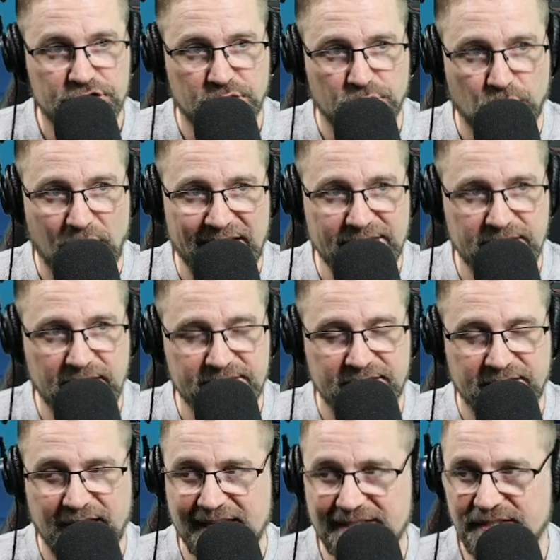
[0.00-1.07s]
raise that
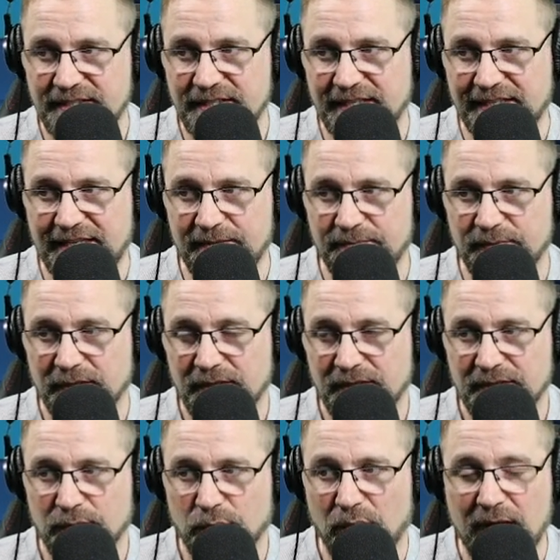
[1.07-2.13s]
tenacity to keep
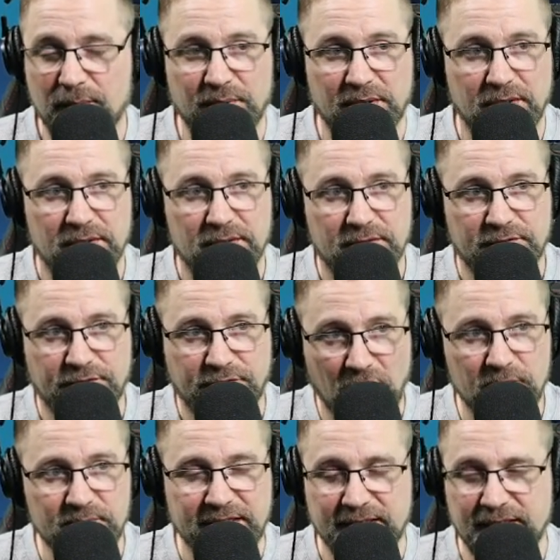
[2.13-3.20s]
Wampa
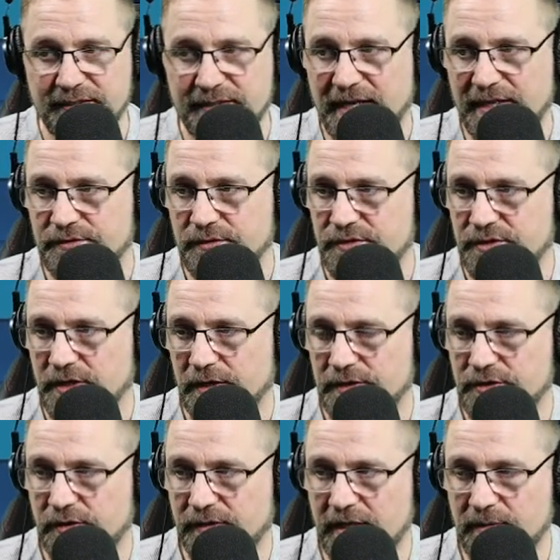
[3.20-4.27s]
from getting dazed or
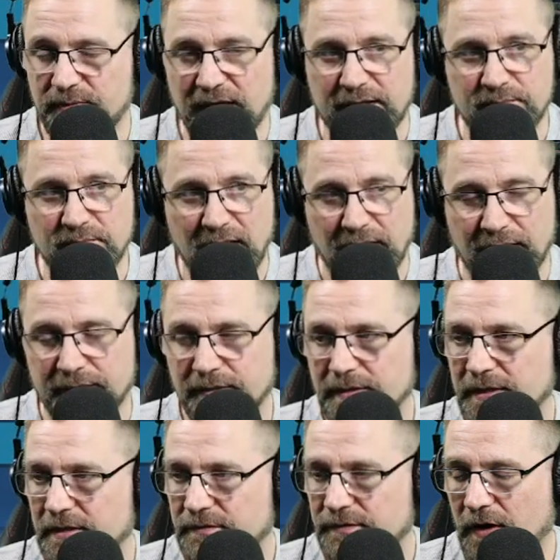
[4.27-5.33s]
stunned. So keep that in mind.
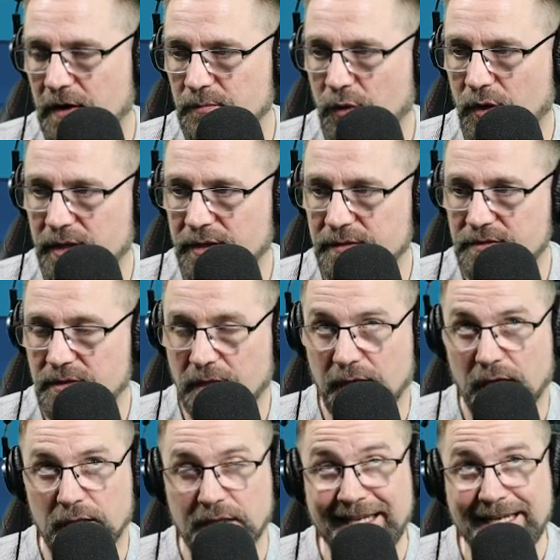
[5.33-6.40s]
Farm Boy's
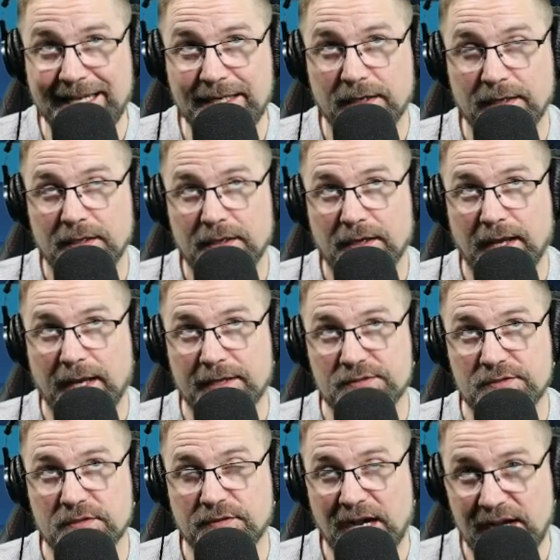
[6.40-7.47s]
lead and
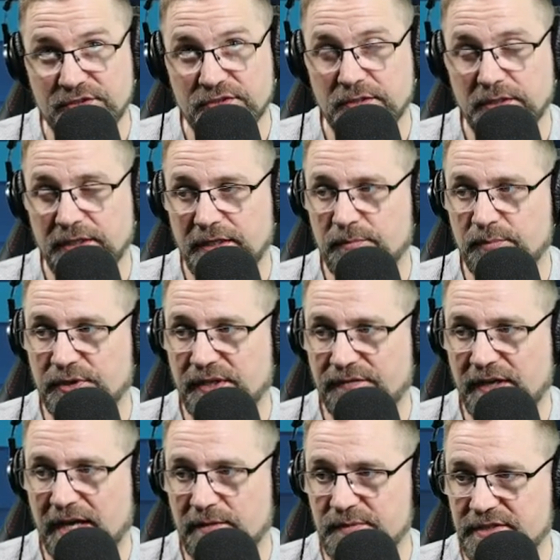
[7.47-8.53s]
SWGOH's lead, but they've
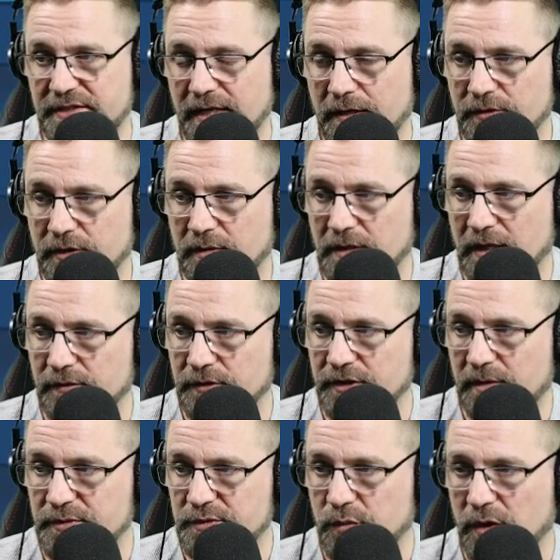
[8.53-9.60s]
got to be scaled up, leveled
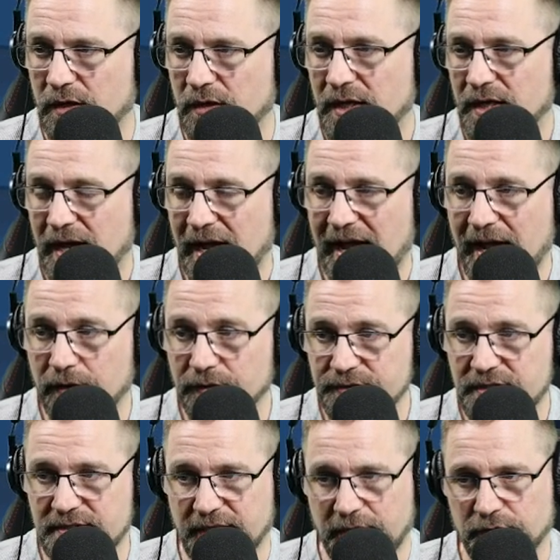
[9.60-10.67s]
up as well. Health
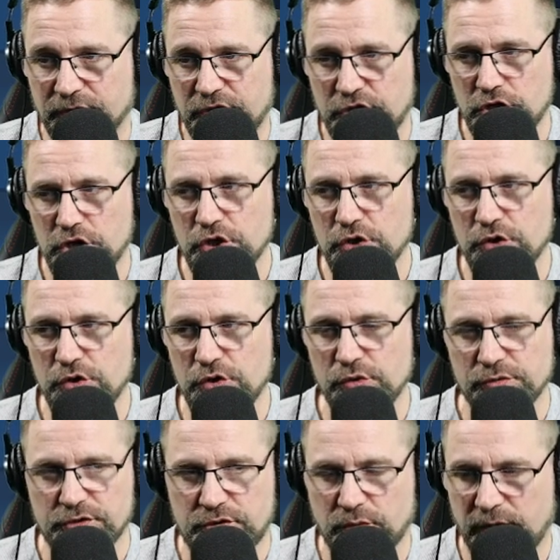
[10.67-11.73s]
steal,
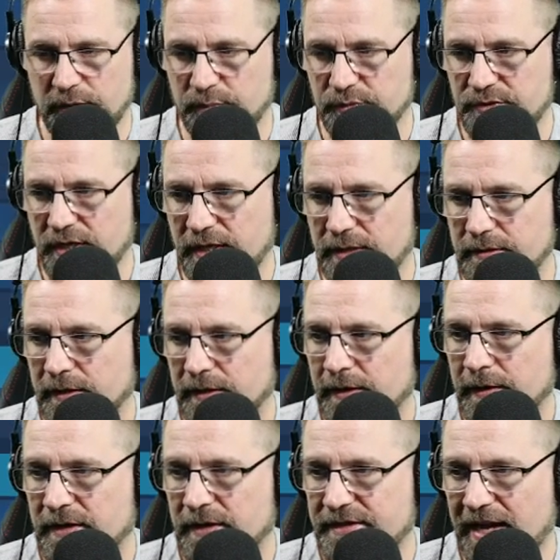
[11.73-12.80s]
huge, 20%.
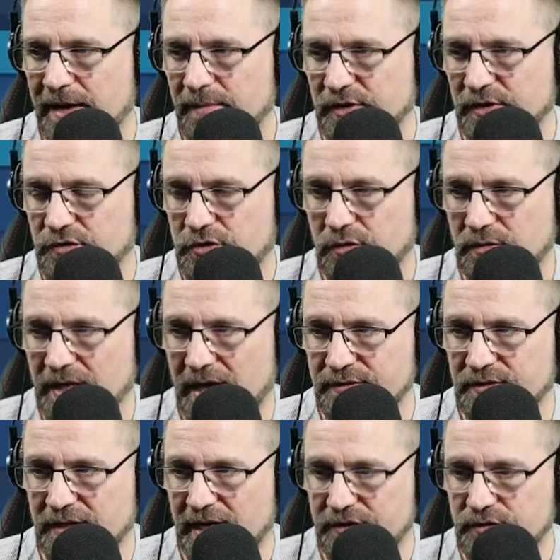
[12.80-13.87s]
Damage,
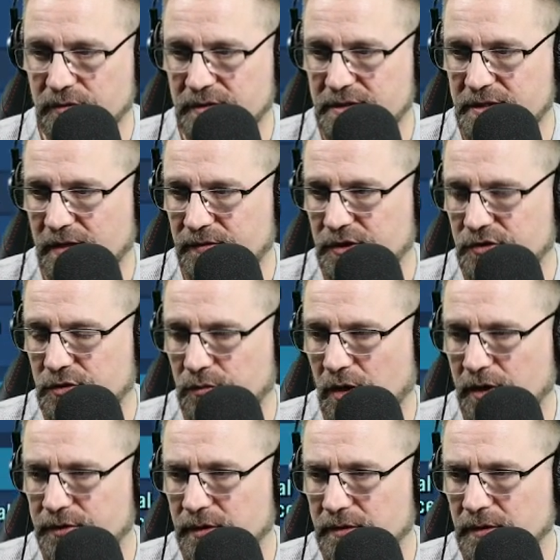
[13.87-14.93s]
2,000 extra at
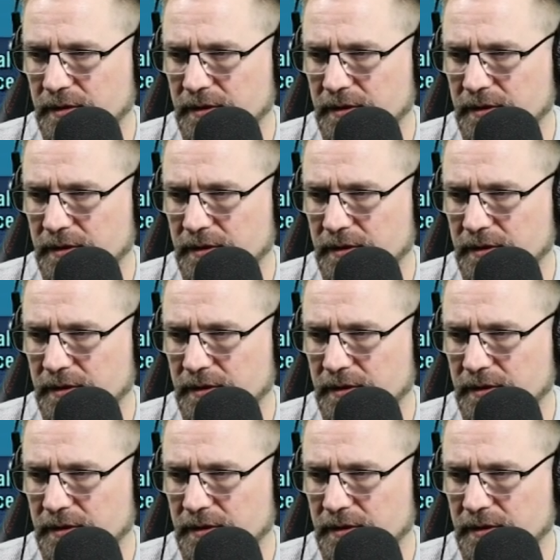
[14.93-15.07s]
7,200.